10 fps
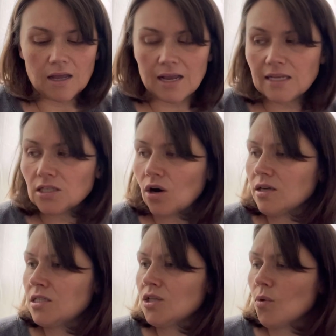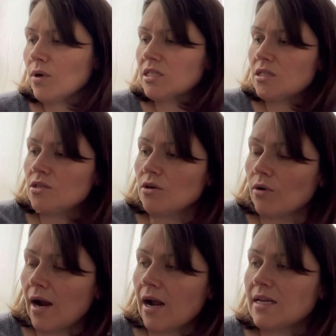it's hard to know what to do.
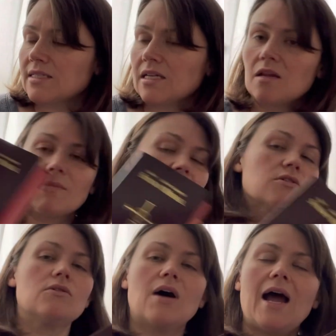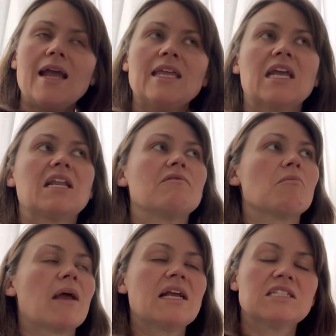I got a Sunday missal. I can't even
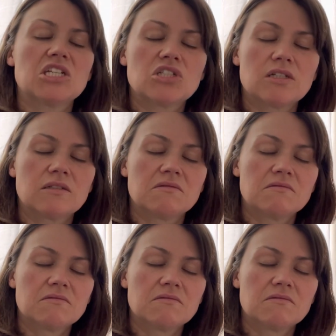pay attention